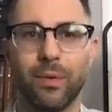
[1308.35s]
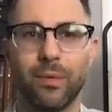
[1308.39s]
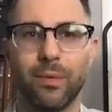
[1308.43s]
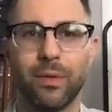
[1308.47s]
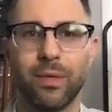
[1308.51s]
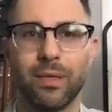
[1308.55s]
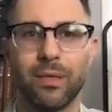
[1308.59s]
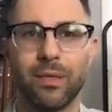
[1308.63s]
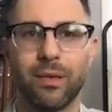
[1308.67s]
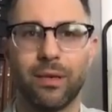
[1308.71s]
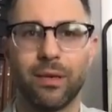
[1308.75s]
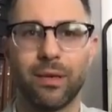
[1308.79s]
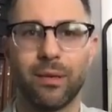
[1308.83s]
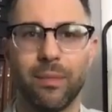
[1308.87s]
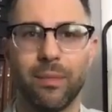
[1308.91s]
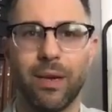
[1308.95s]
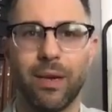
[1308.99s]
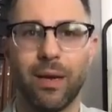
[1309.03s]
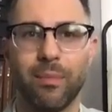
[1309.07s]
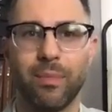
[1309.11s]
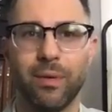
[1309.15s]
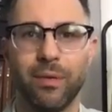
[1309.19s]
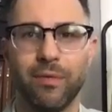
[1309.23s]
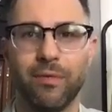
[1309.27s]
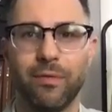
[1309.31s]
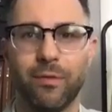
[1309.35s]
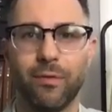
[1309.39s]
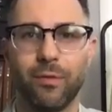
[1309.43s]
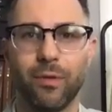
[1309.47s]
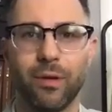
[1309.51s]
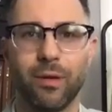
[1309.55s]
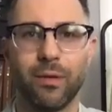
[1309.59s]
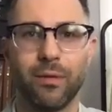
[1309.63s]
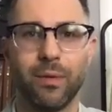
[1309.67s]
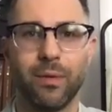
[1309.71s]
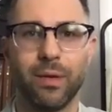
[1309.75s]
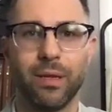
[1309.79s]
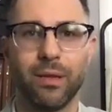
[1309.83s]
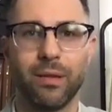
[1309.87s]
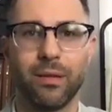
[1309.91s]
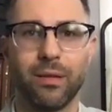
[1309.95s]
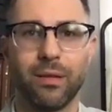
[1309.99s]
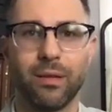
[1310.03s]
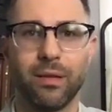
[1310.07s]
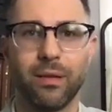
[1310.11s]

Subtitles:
we were talking about before with